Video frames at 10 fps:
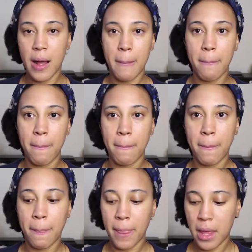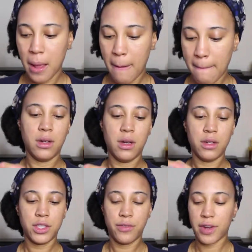um,
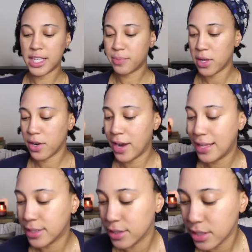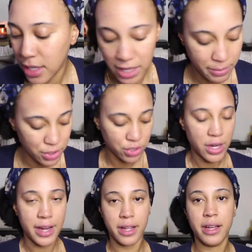oh, she forgot to put on her essence. Let me just
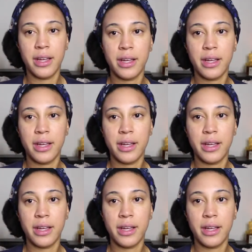try to